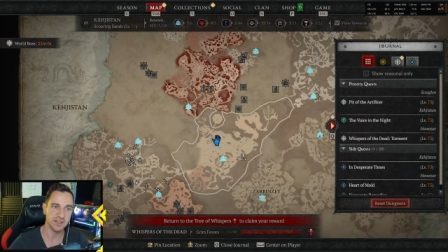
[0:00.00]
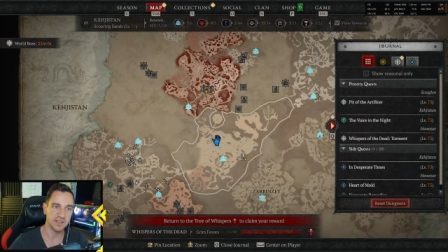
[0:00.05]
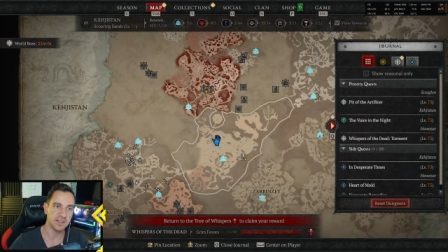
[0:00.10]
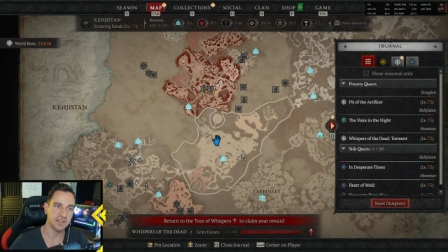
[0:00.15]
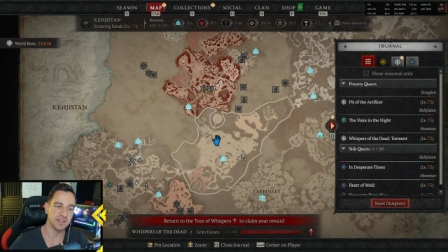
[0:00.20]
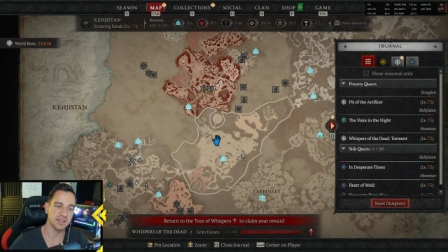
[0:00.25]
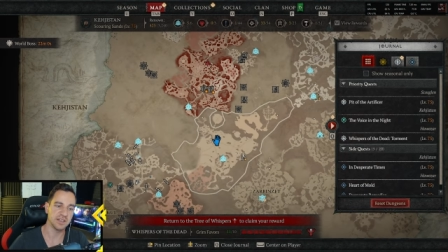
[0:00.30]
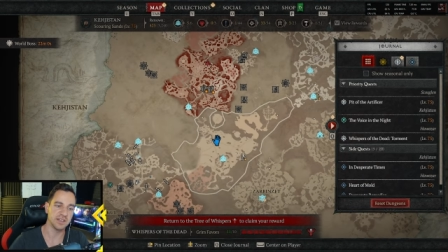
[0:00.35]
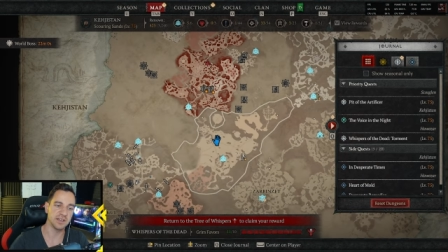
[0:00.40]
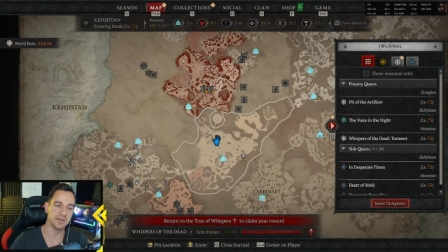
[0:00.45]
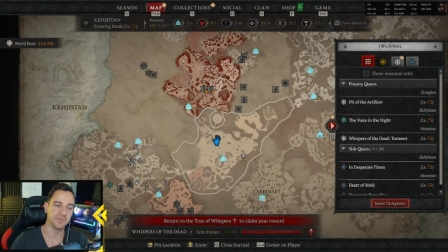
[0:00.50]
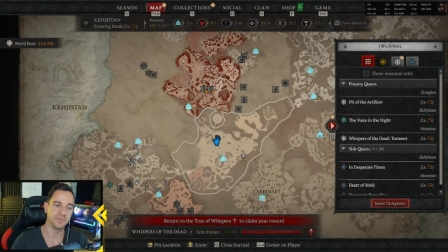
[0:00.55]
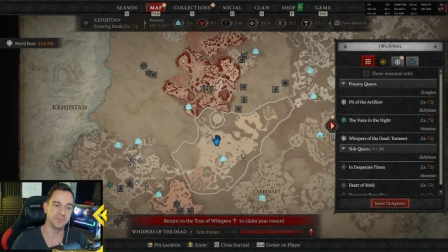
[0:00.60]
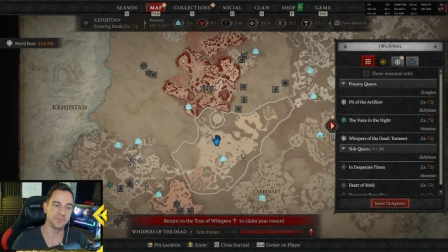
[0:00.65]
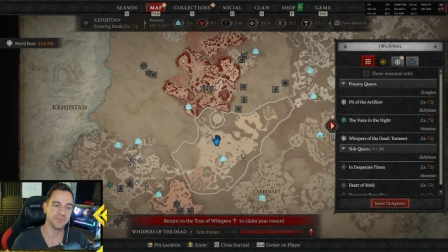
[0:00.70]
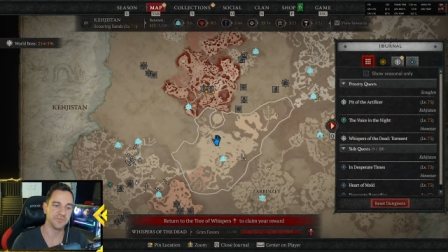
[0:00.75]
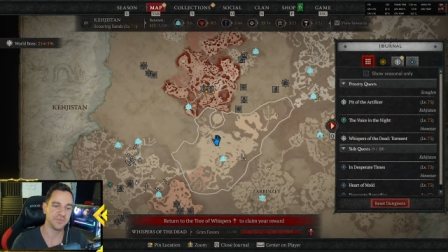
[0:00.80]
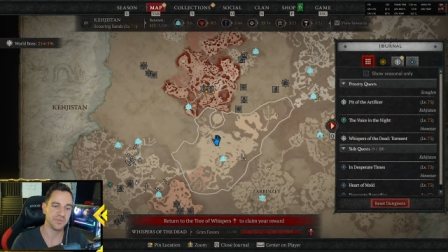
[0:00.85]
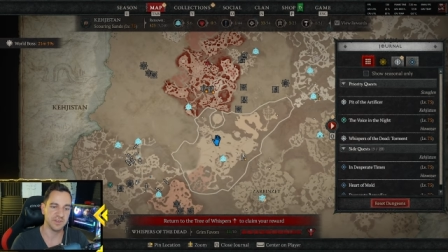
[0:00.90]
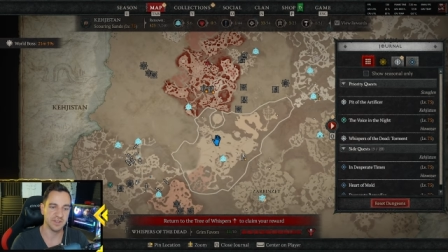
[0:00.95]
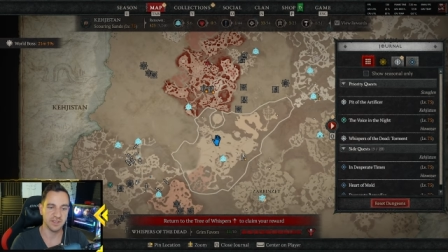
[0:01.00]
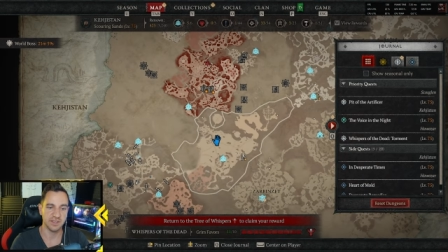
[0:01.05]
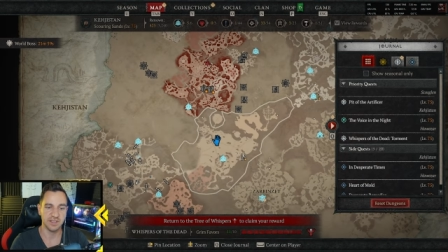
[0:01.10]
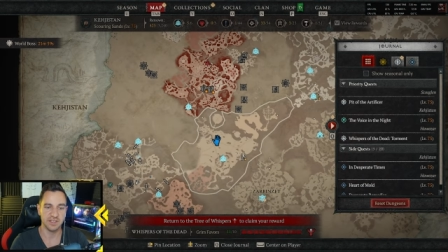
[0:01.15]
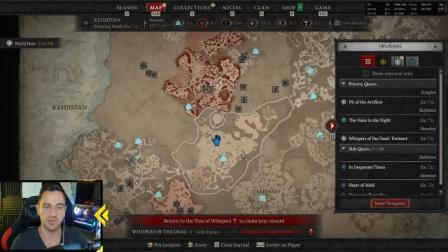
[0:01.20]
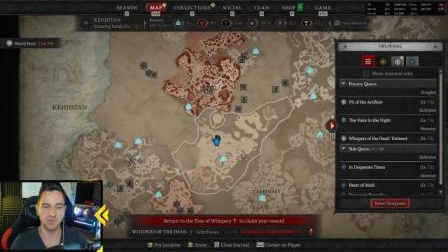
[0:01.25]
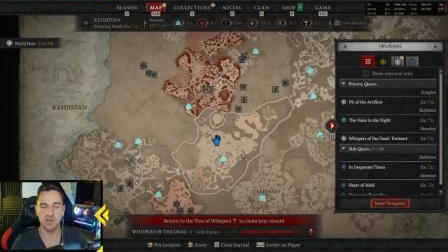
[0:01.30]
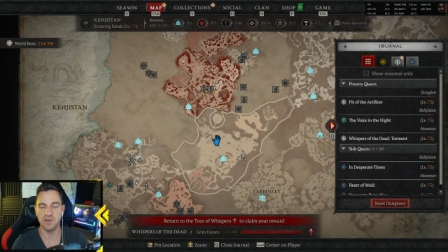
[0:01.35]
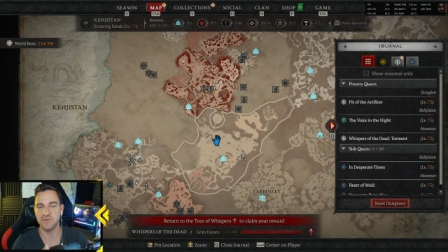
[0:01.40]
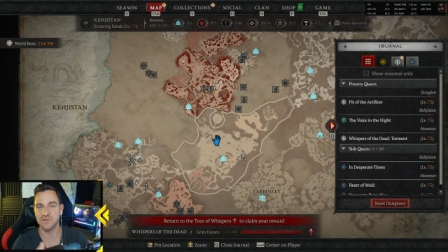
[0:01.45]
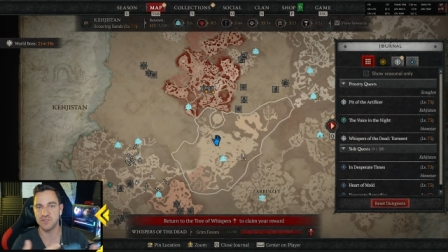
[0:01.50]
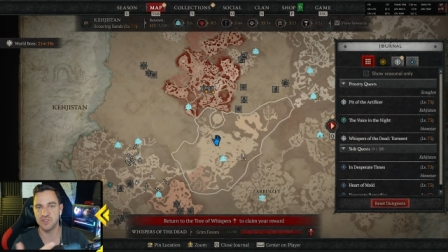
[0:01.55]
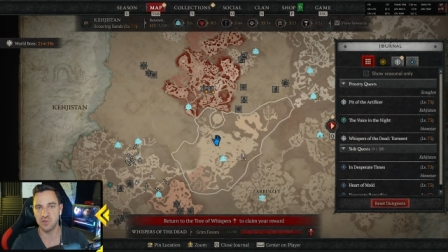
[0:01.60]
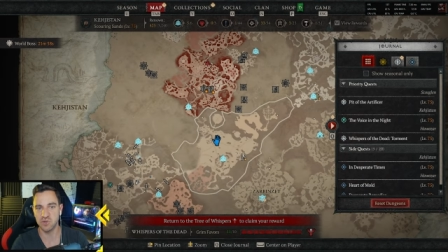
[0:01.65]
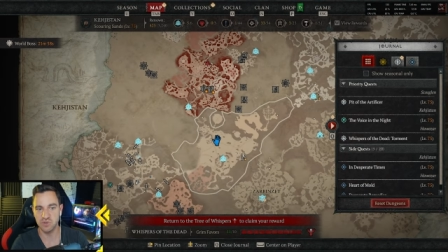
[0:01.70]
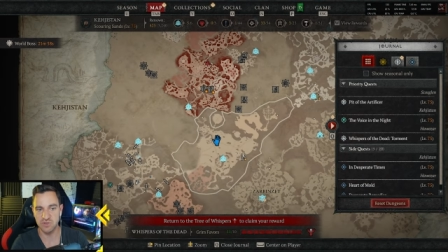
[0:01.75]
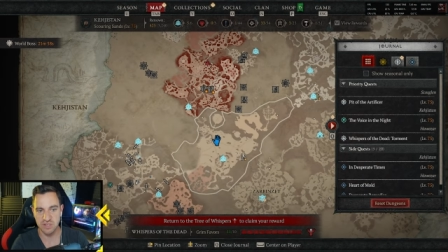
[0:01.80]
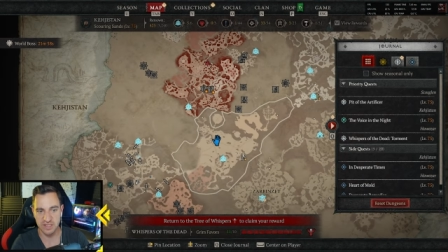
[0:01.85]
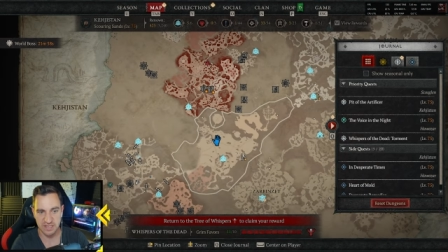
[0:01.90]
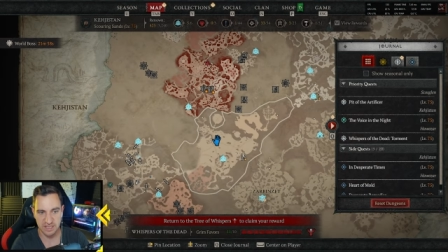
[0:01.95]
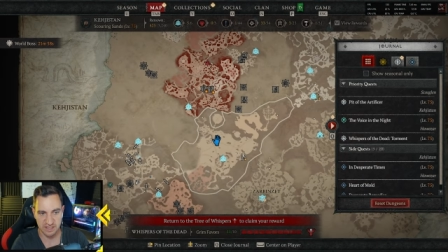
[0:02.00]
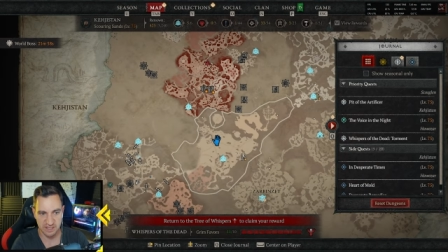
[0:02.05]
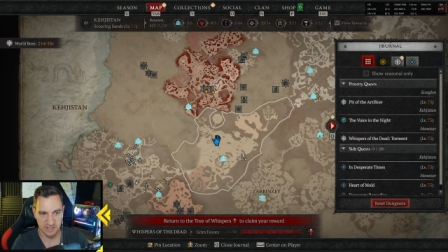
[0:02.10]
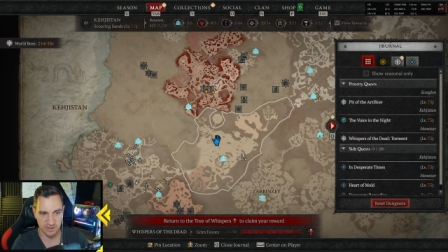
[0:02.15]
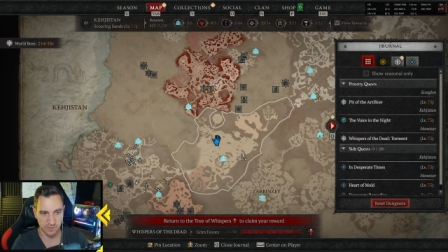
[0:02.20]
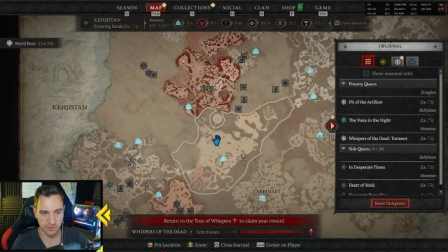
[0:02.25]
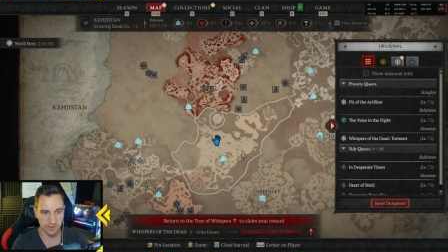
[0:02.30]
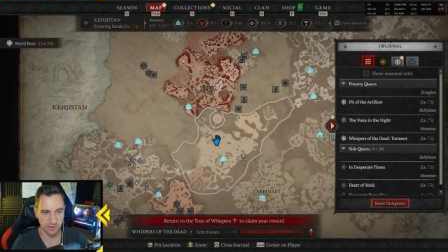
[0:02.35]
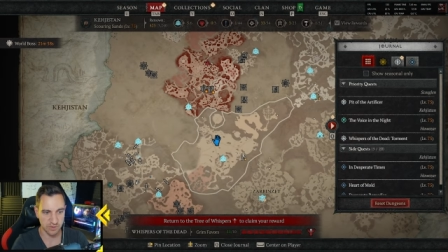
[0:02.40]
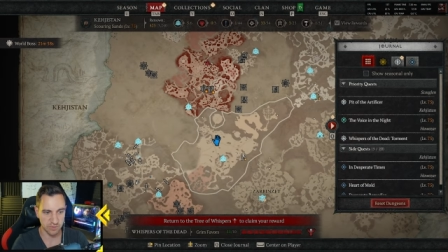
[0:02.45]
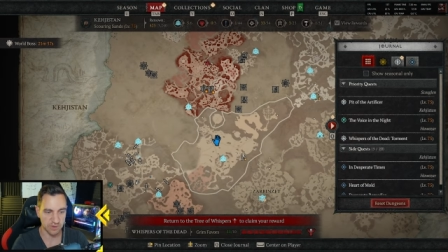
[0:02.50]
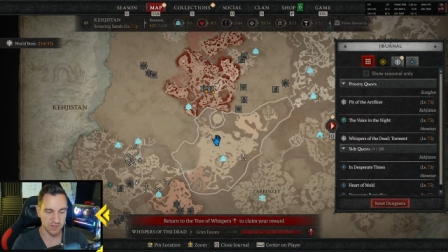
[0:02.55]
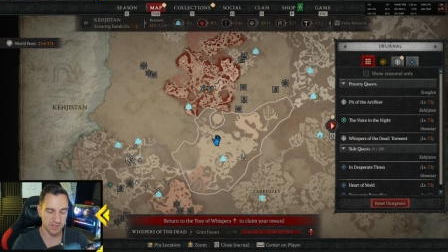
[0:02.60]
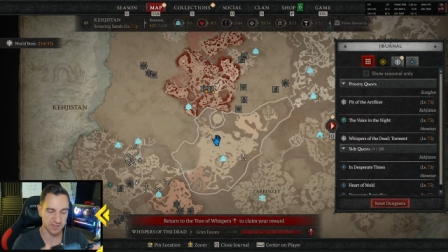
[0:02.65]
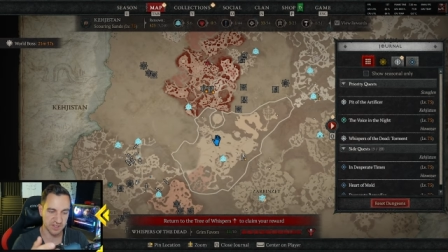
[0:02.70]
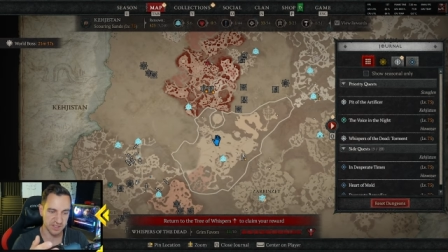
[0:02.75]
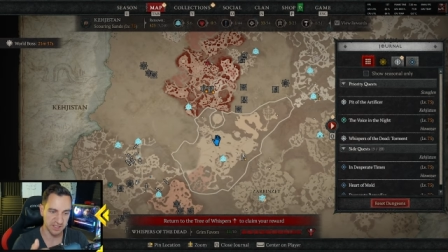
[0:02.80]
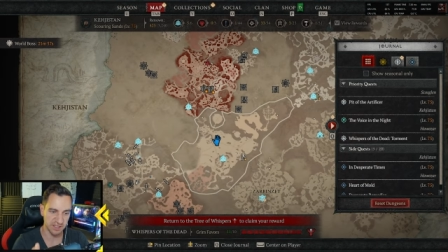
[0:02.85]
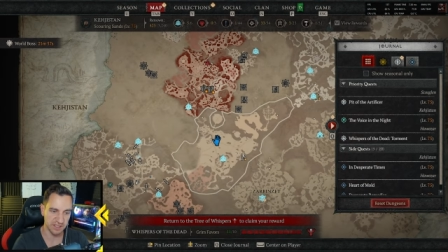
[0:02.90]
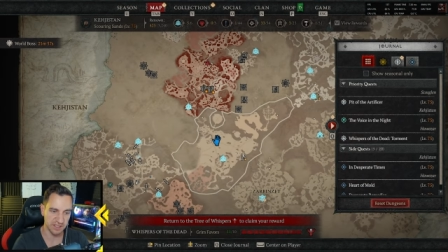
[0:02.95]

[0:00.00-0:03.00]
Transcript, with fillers: Um, you have zones in Last Epoch, whereas here